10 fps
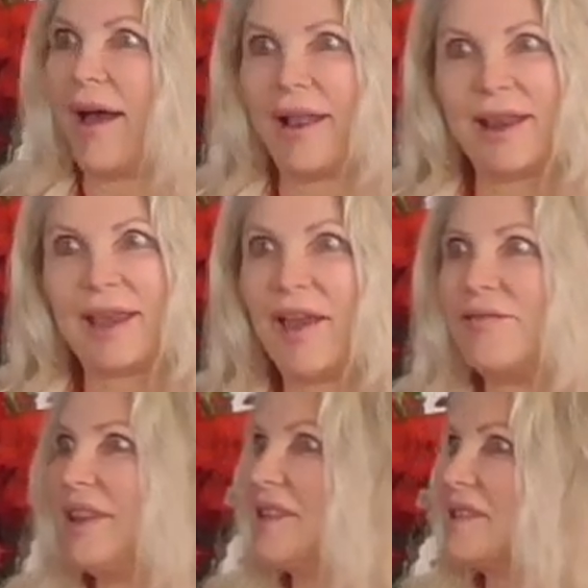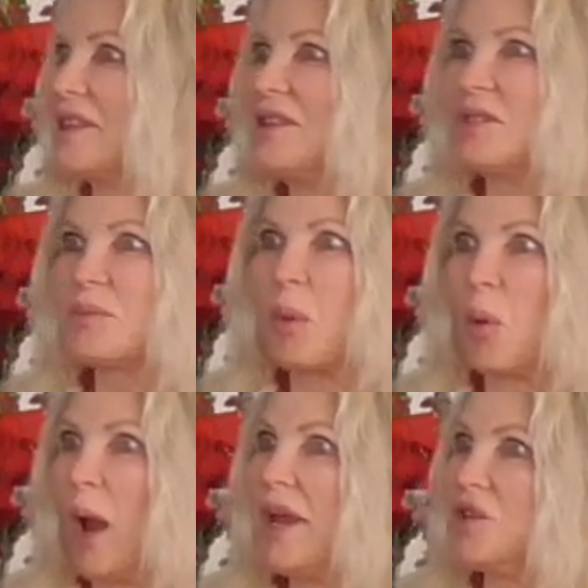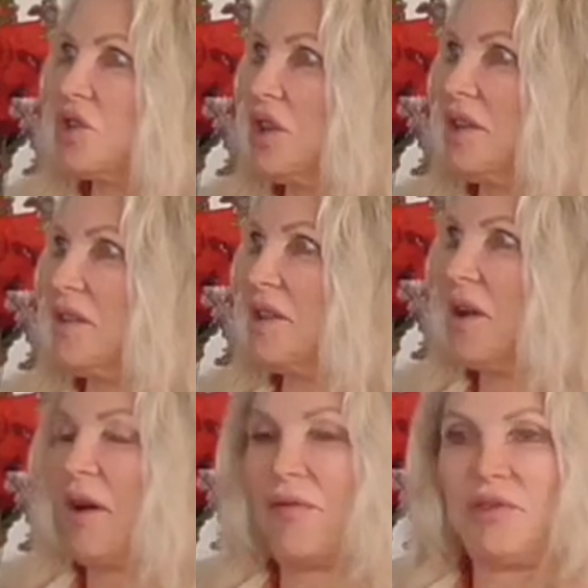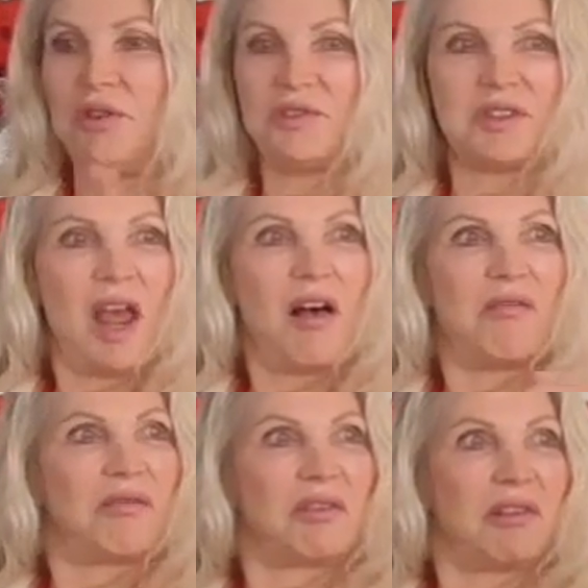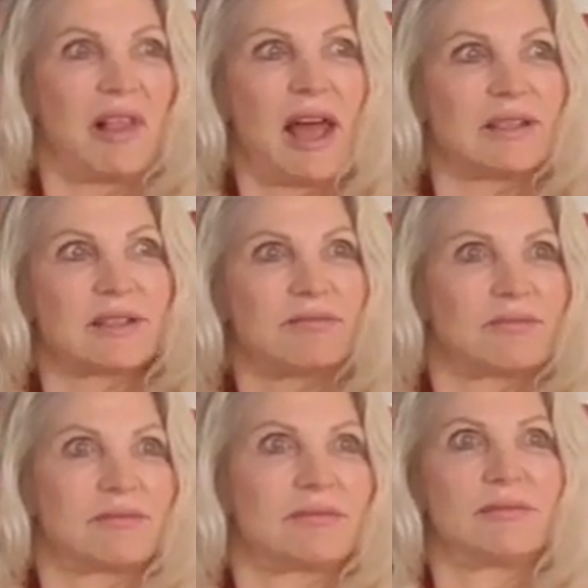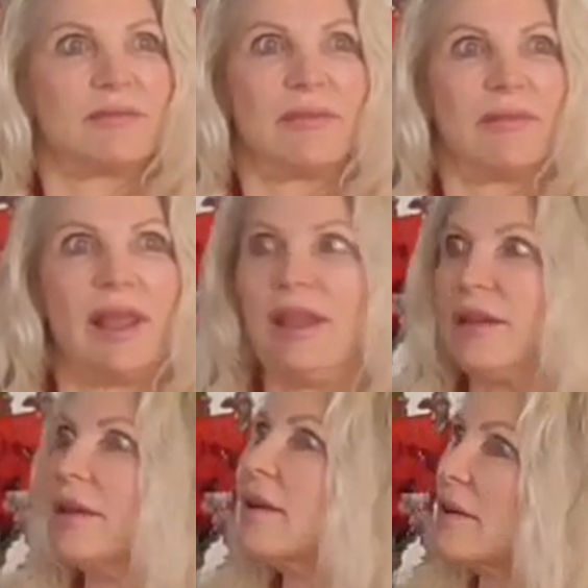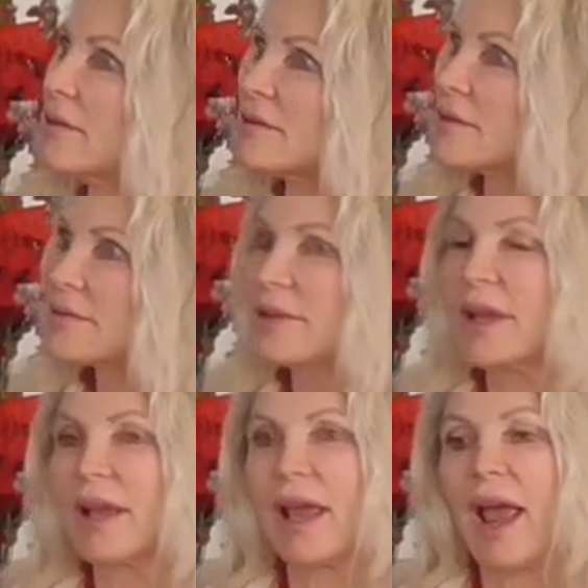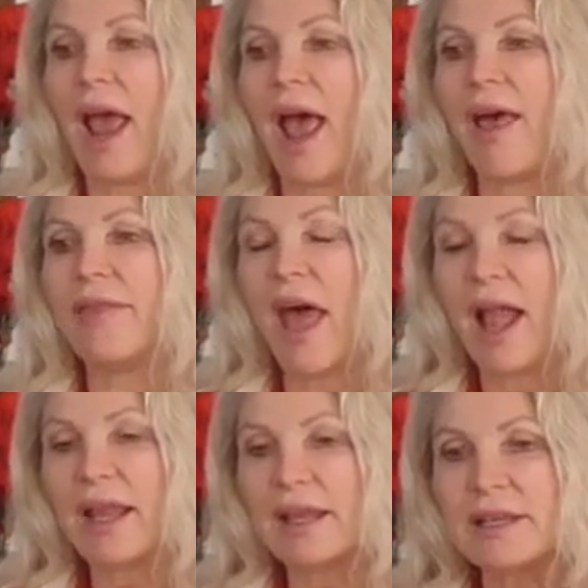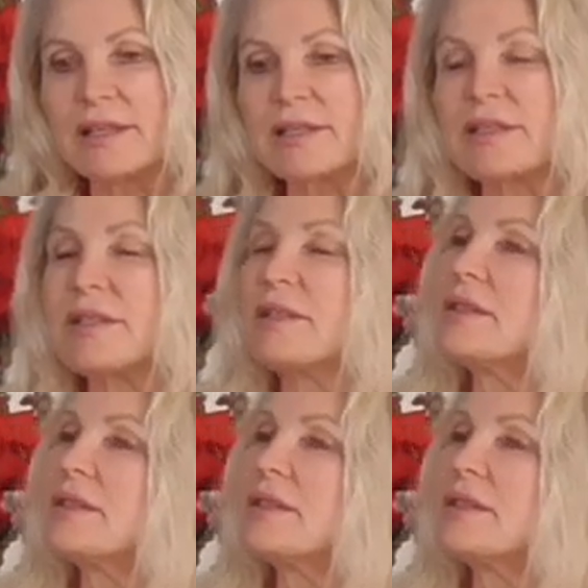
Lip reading: And it gave me this inspiration that I've used now for the last 8 years. And that is